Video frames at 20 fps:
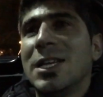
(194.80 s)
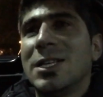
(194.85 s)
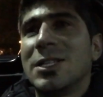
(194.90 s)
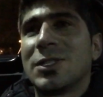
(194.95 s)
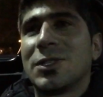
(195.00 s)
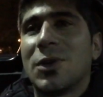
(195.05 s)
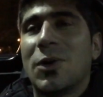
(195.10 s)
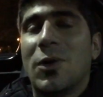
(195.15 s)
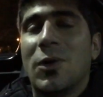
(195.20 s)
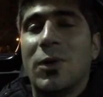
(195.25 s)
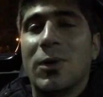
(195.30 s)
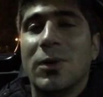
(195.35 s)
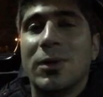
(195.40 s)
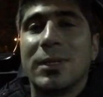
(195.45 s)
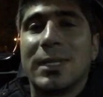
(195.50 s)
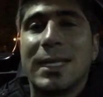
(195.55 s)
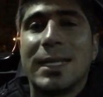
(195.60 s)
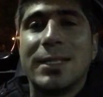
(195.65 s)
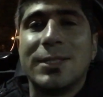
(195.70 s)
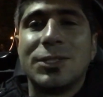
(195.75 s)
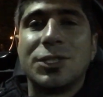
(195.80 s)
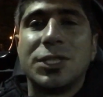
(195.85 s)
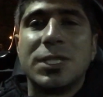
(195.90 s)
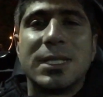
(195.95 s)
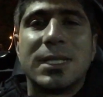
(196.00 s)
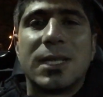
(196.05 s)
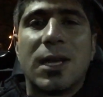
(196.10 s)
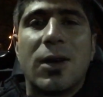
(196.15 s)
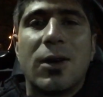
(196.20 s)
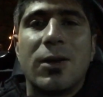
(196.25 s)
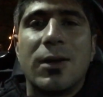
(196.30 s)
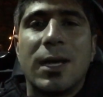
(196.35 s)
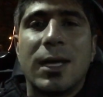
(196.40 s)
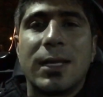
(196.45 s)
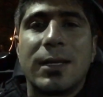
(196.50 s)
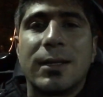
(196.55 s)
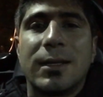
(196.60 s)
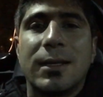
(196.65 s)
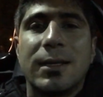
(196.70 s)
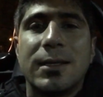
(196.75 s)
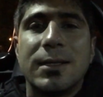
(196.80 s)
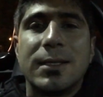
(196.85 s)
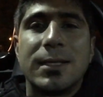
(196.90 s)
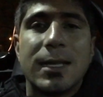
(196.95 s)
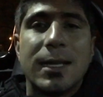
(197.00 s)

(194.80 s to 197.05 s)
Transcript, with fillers: so then she saw like there is